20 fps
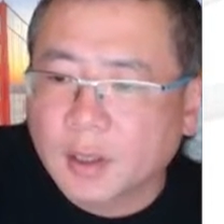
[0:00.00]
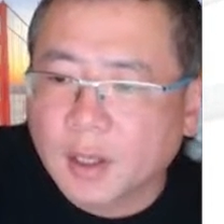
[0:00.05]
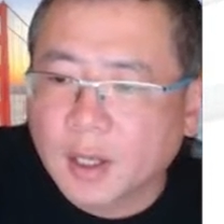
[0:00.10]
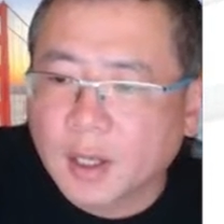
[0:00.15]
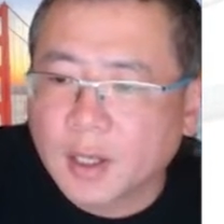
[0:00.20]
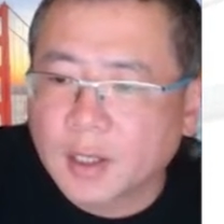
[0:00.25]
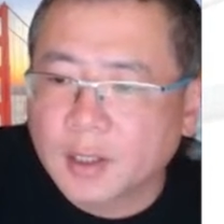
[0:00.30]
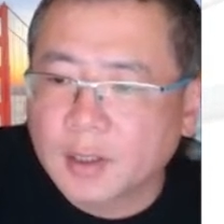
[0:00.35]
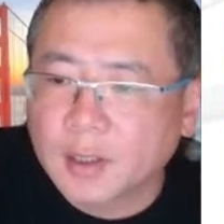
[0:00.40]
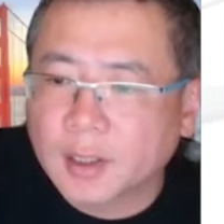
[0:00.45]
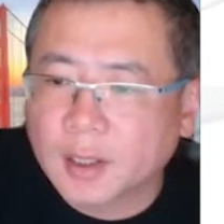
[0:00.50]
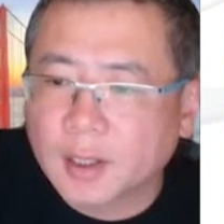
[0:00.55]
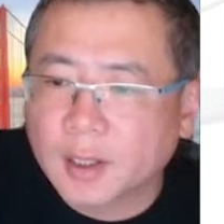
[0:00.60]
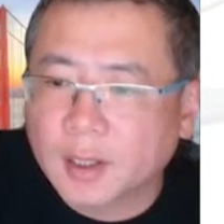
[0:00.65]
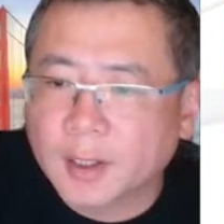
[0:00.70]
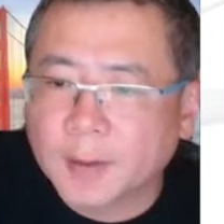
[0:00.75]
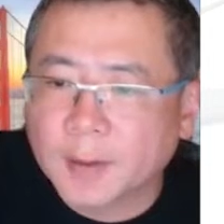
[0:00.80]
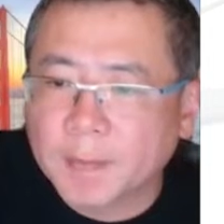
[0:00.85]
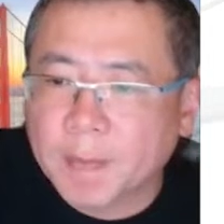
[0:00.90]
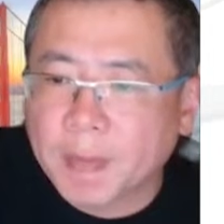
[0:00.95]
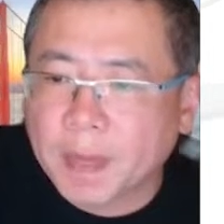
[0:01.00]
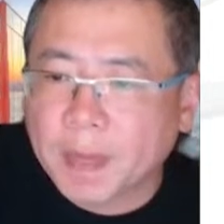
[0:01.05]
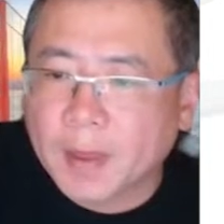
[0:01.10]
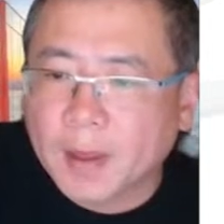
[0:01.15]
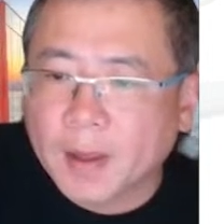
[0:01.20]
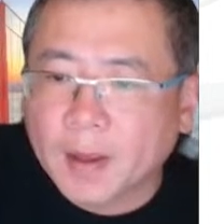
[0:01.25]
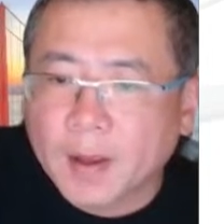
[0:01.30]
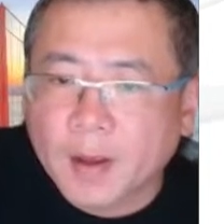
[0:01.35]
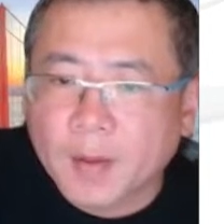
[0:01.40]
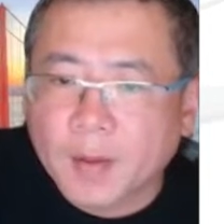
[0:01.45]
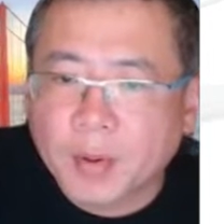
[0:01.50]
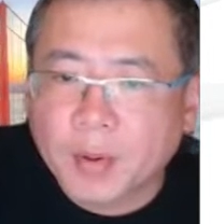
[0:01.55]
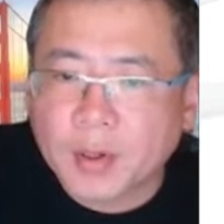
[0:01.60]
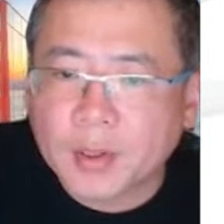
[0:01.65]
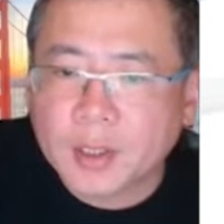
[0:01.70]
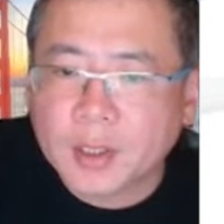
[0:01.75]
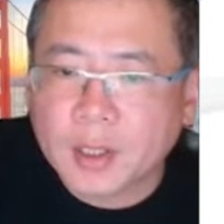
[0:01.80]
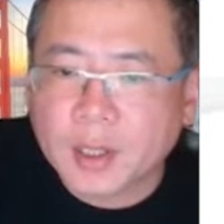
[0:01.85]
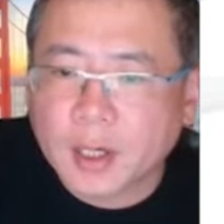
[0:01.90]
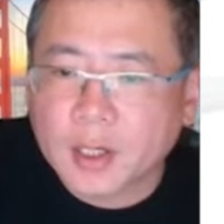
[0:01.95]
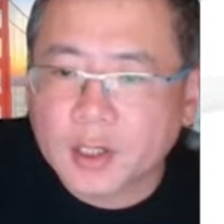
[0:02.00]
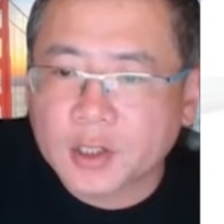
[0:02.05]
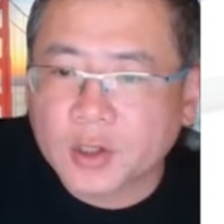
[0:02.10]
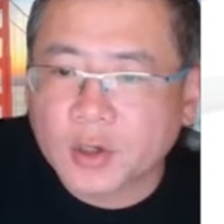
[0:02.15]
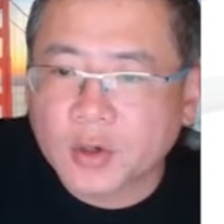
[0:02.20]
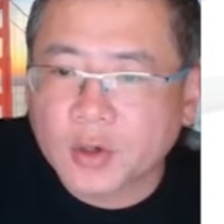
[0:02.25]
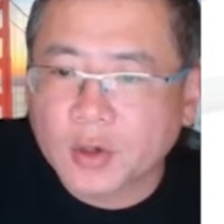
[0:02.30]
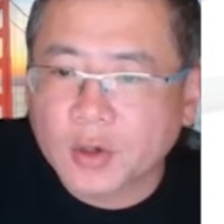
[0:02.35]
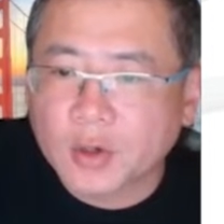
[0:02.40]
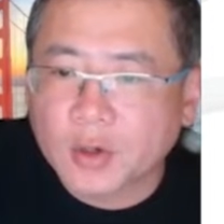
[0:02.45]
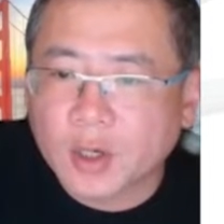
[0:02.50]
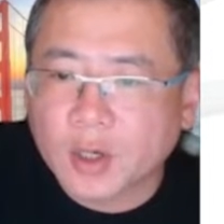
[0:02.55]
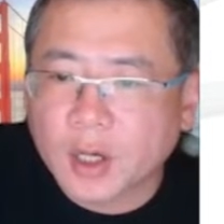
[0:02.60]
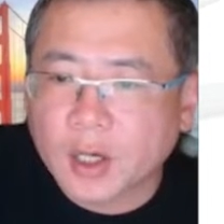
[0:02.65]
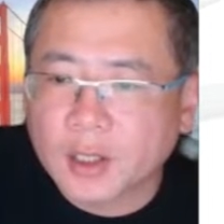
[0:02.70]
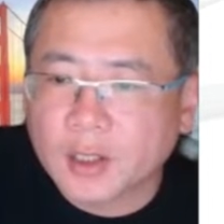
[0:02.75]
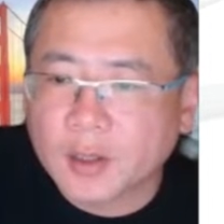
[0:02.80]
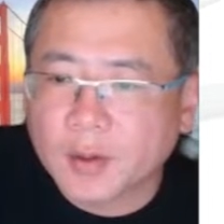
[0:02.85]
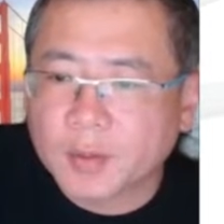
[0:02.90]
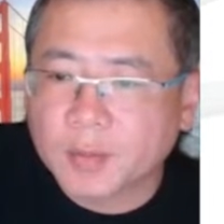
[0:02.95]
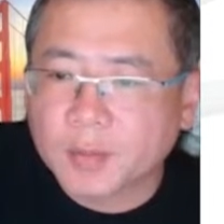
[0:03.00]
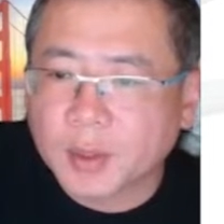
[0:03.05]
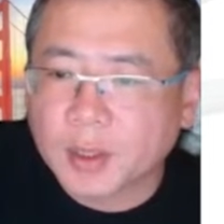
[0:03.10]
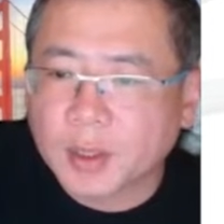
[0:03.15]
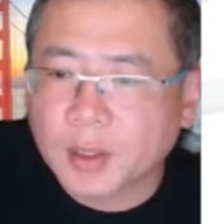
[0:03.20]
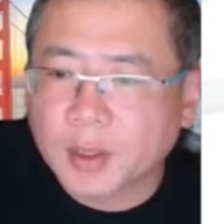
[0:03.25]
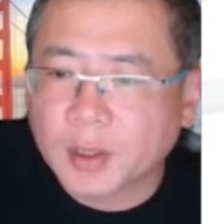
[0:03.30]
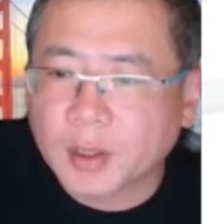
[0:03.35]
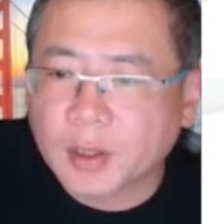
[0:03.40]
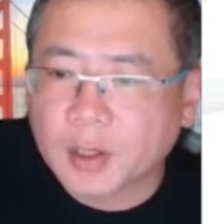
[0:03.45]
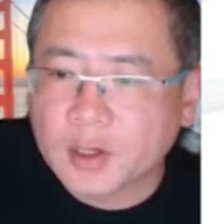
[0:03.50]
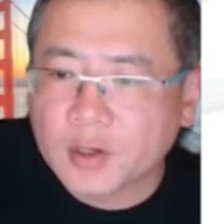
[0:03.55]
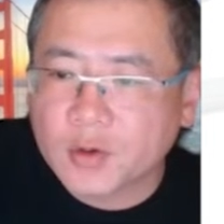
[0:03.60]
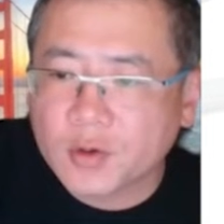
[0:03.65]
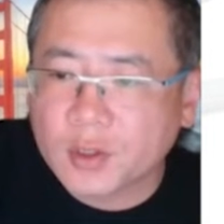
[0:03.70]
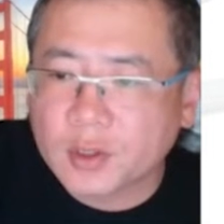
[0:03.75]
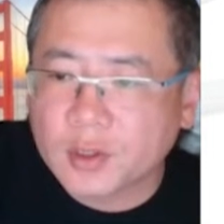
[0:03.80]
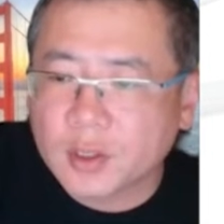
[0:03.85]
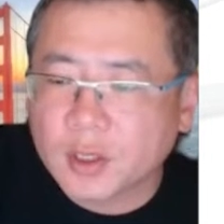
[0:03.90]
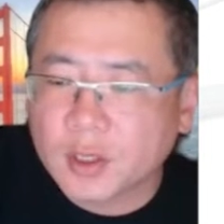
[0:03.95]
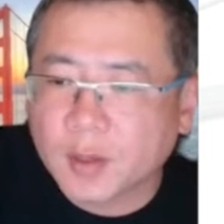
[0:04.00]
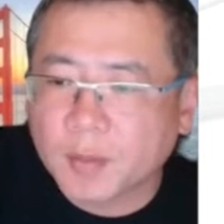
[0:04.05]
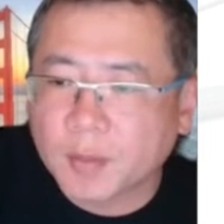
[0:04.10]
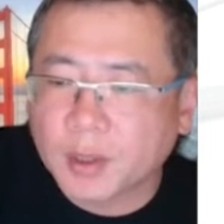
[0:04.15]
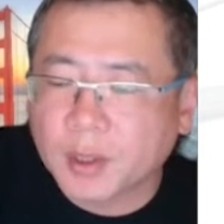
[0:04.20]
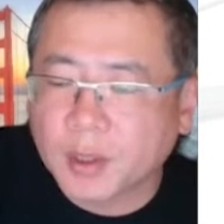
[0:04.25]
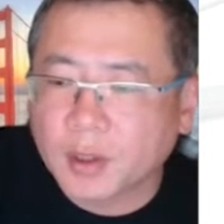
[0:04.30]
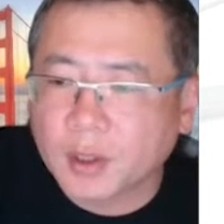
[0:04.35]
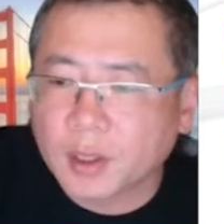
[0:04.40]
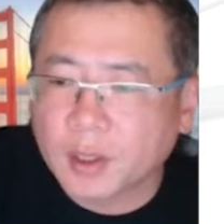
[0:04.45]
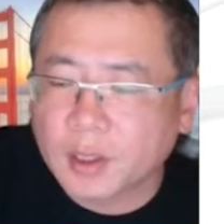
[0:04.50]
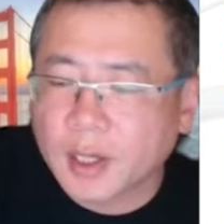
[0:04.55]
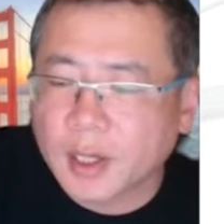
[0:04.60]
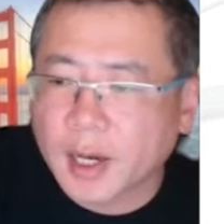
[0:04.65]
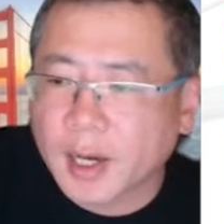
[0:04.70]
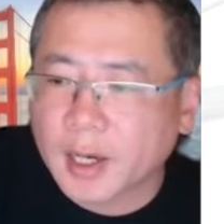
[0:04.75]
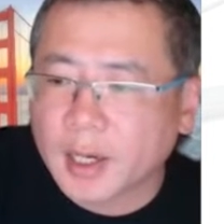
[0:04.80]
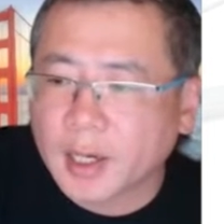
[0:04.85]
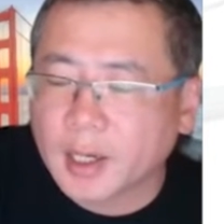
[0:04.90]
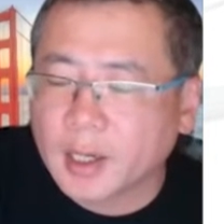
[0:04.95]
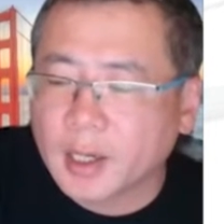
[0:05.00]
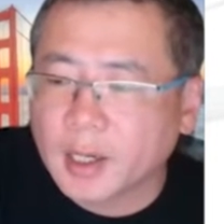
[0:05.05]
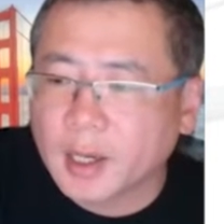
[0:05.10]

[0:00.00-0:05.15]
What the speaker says: And person can show a particular interest in a particular tag.